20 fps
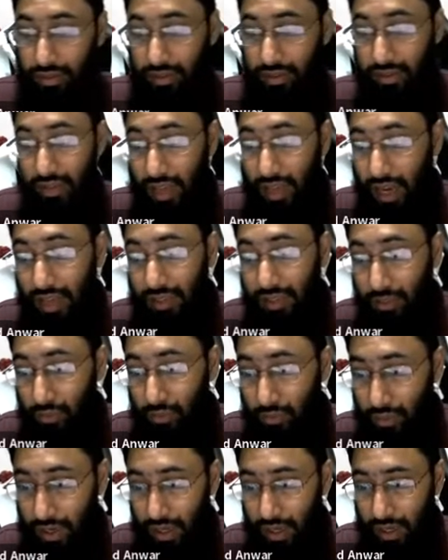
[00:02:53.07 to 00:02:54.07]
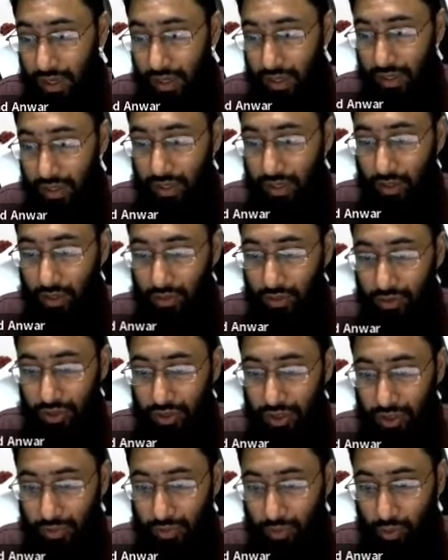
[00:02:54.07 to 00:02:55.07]
This is the other way.
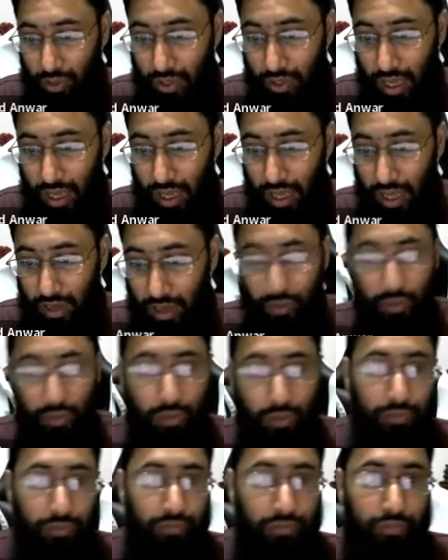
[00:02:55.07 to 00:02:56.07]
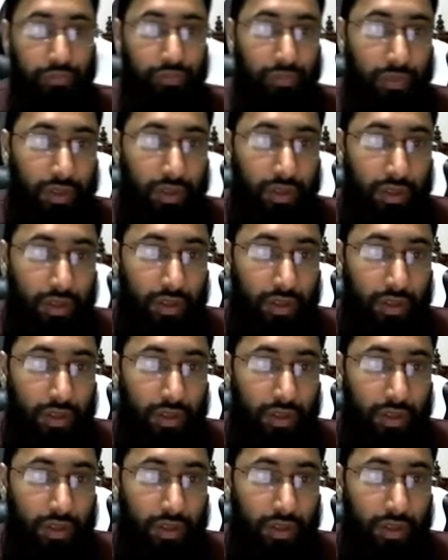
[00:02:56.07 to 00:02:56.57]
Now just put an arrow